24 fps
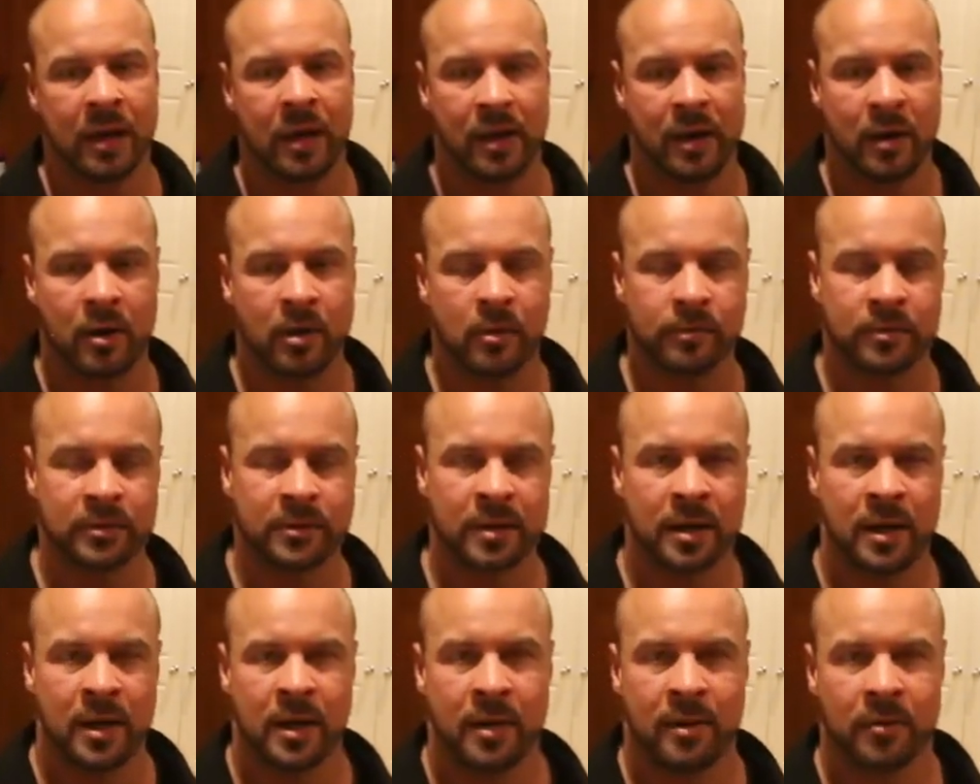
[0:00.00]
It helped
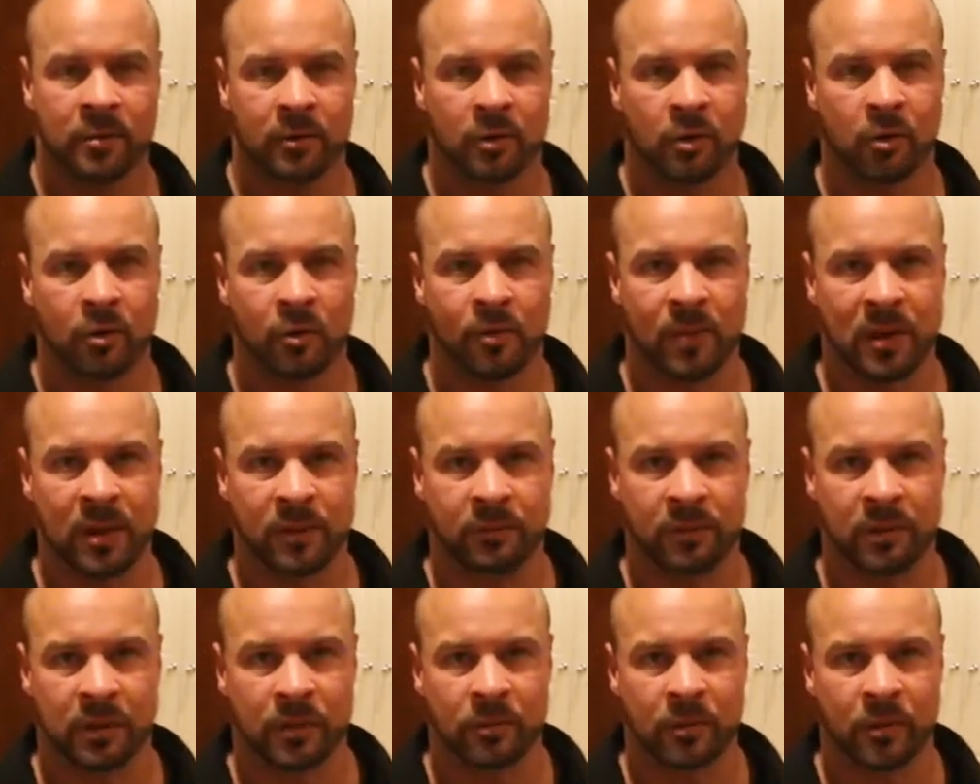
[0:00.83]
lower my
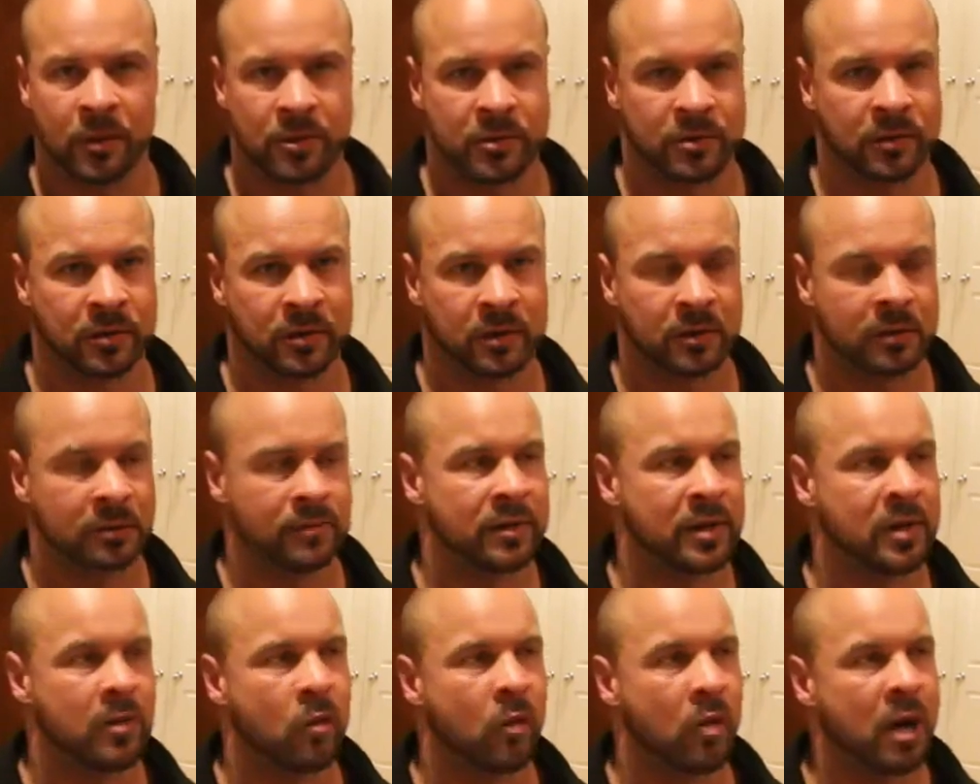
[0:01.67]
blood pressure a little
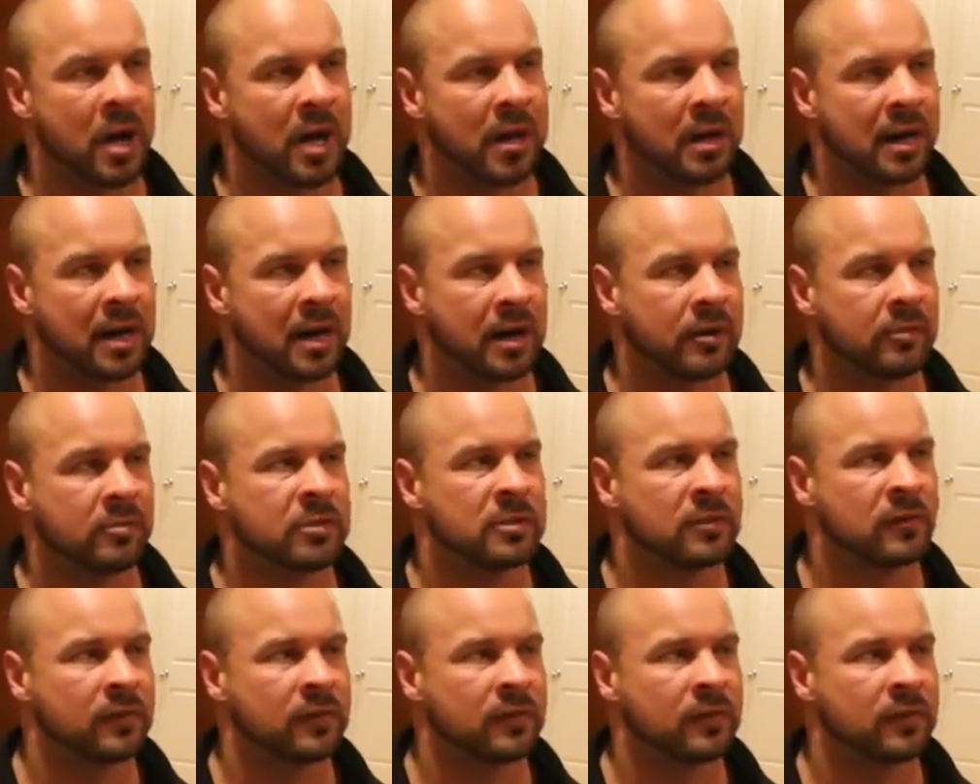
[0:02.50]
bit while I was